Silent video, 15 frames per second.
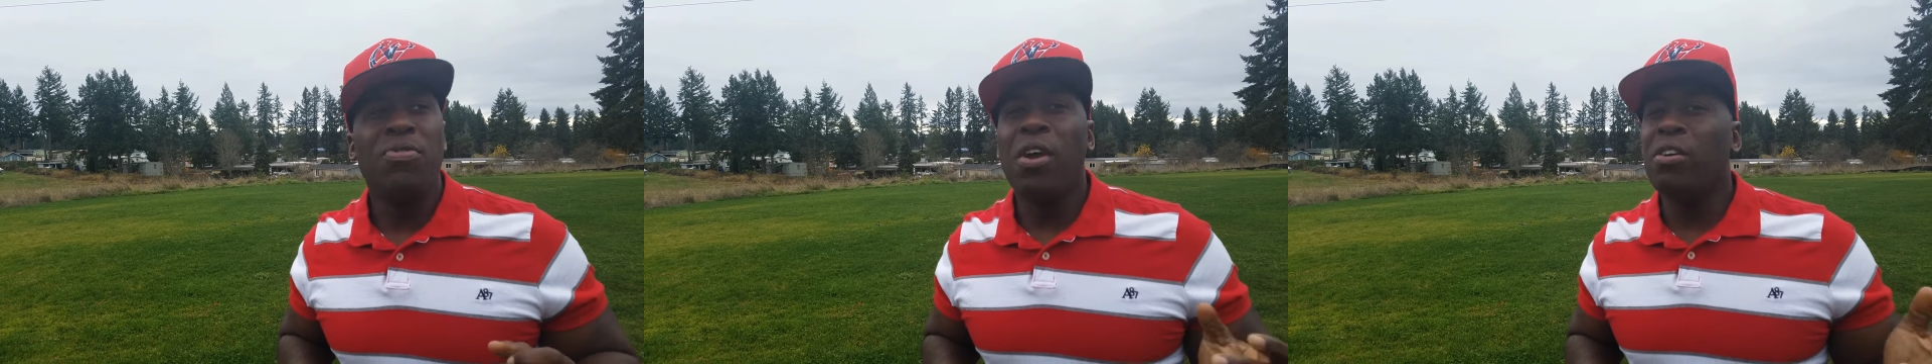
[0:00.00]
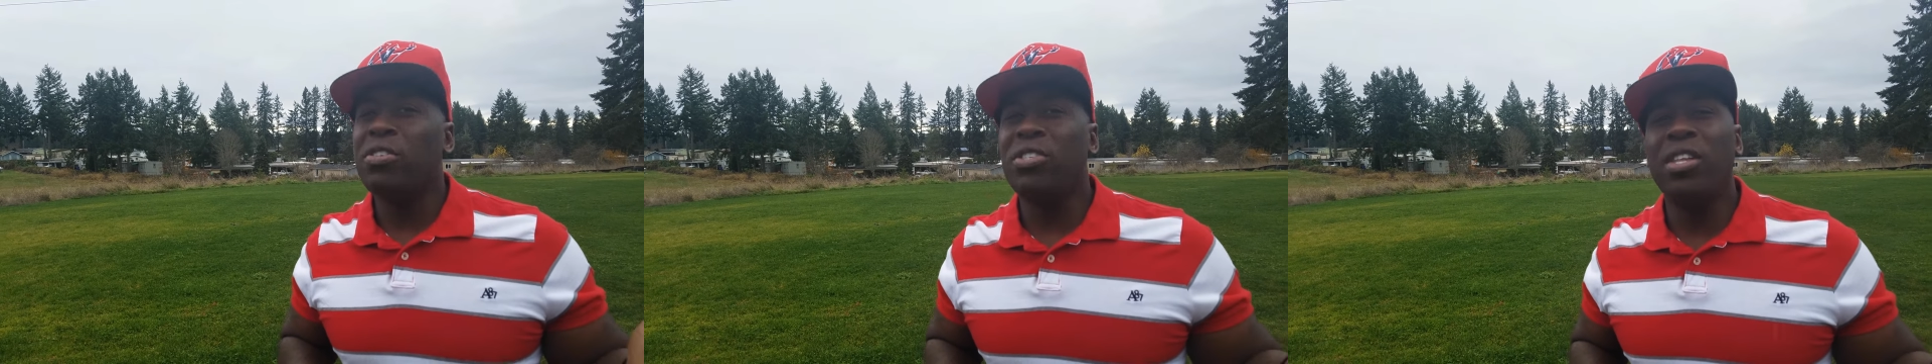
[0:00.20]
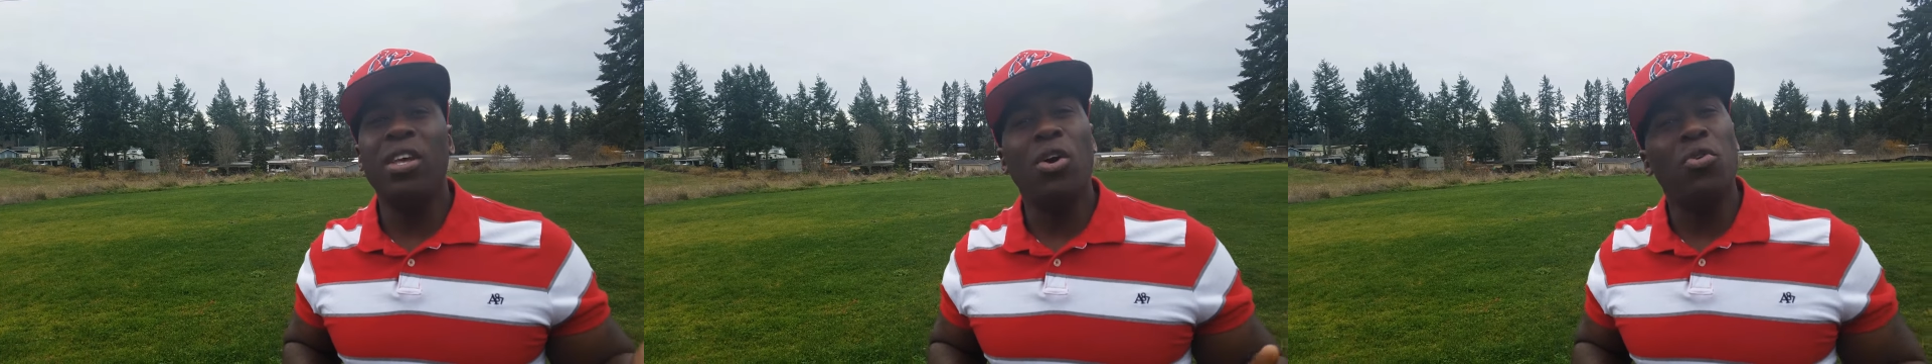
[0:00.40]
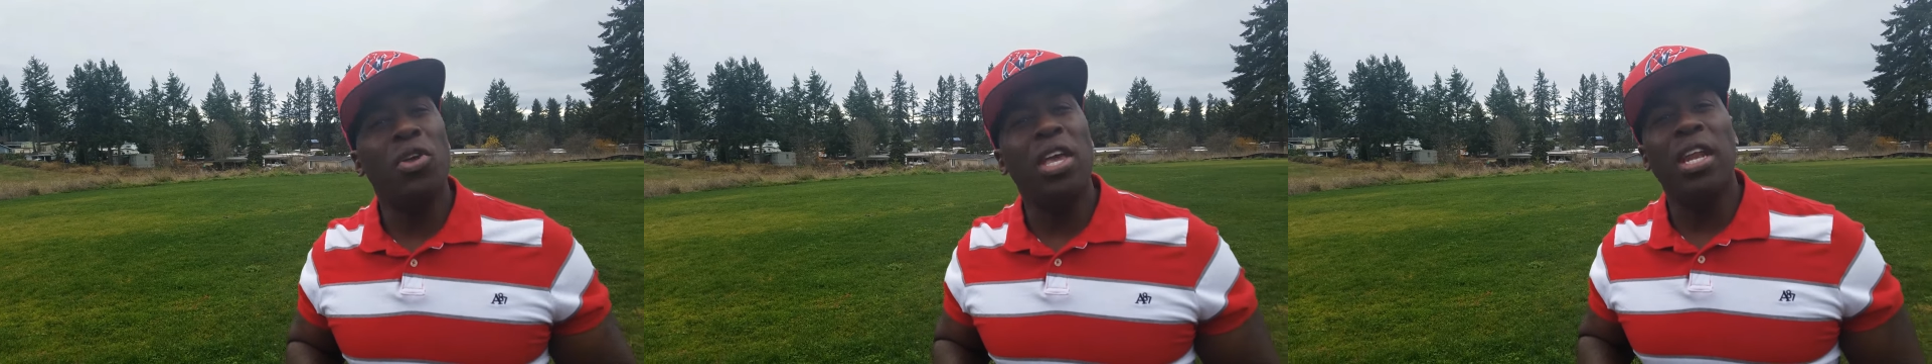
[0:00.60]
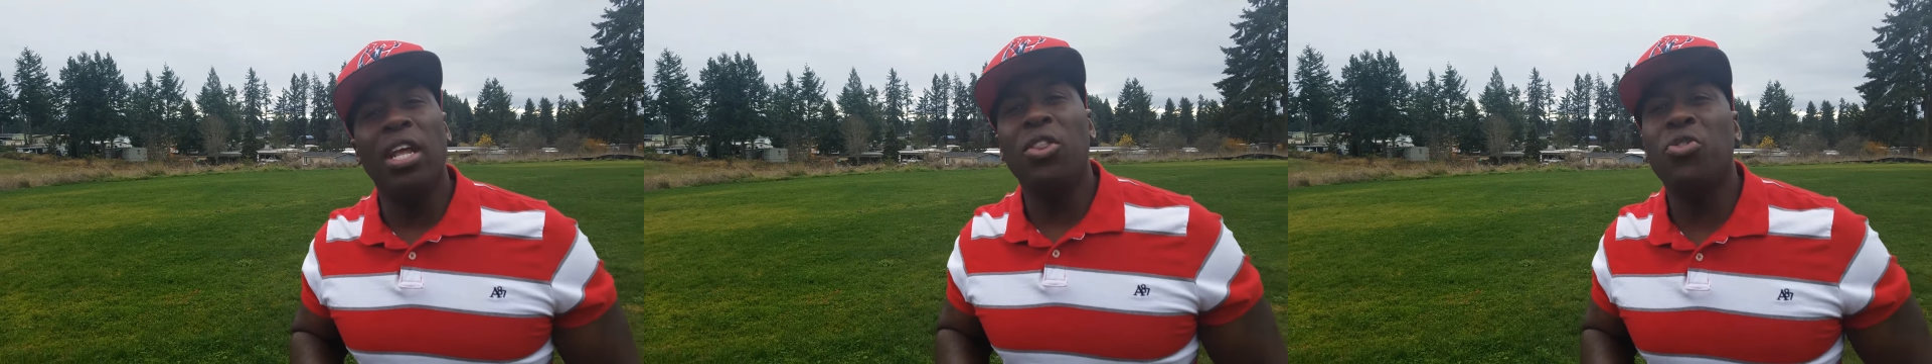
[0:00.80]
They're
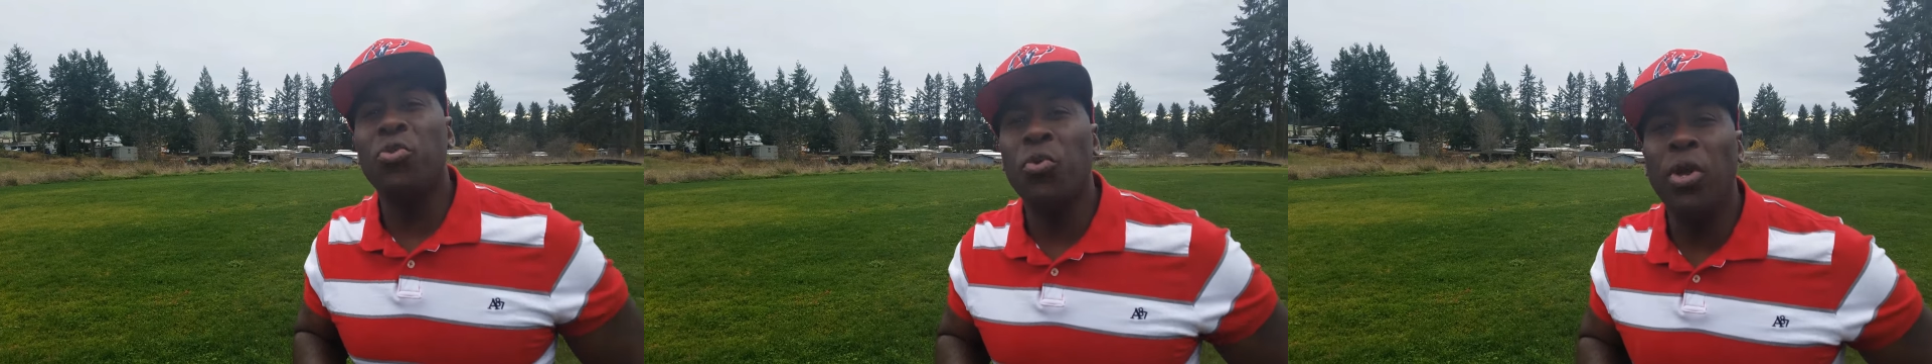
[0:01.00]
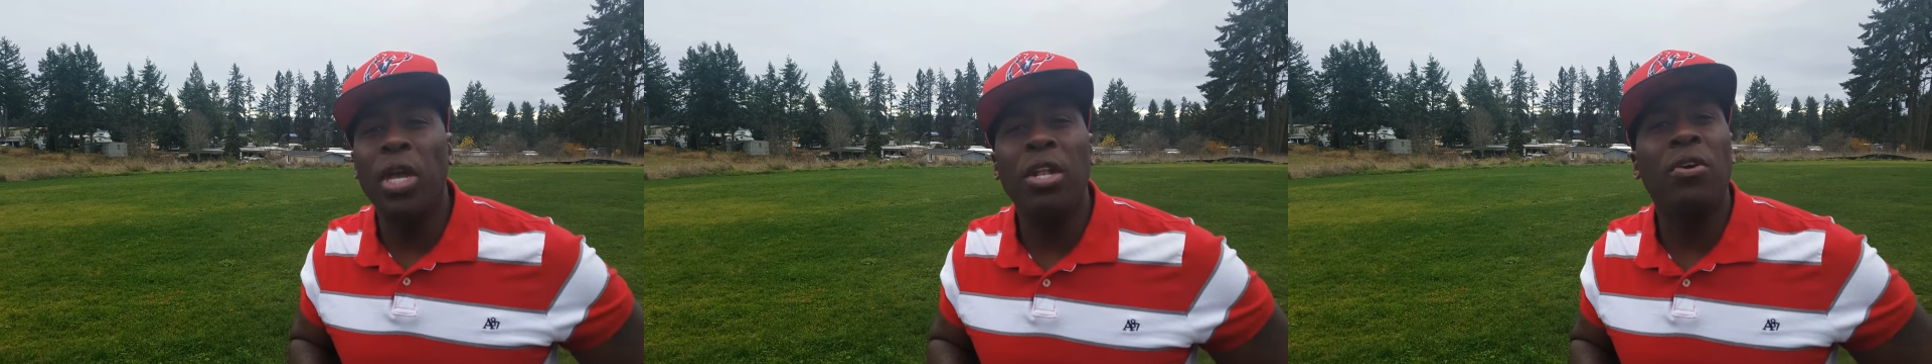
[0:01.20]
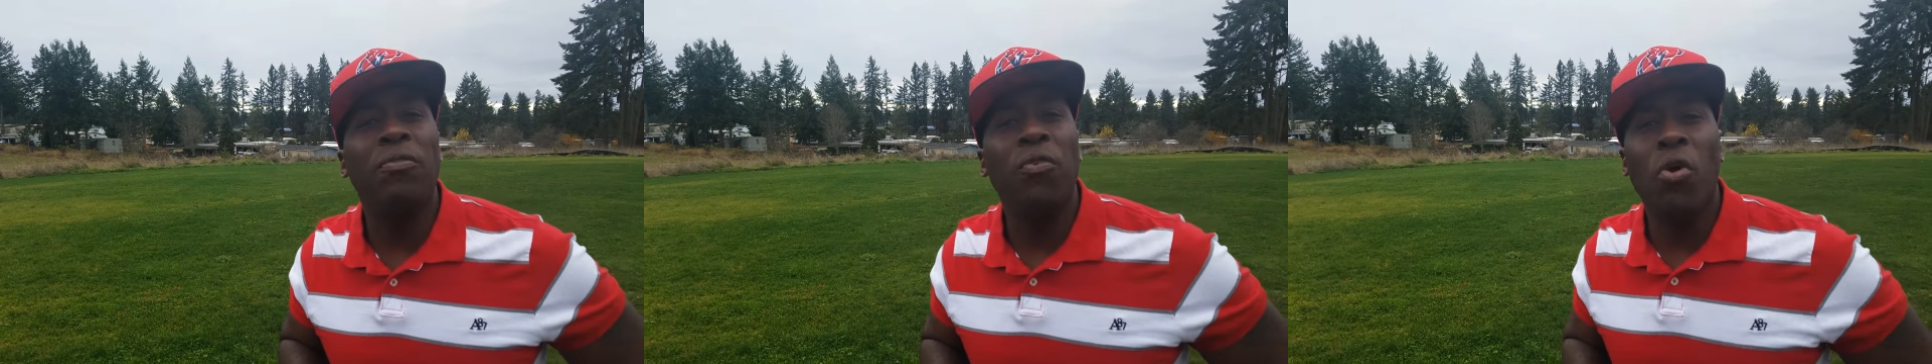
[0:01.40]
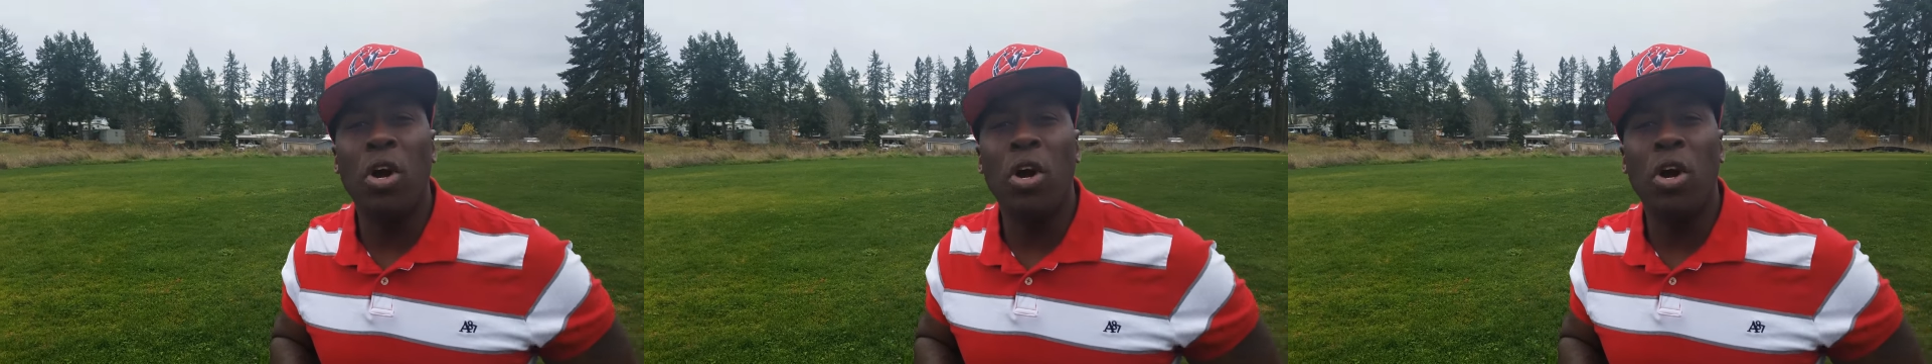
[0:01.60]
still getting three to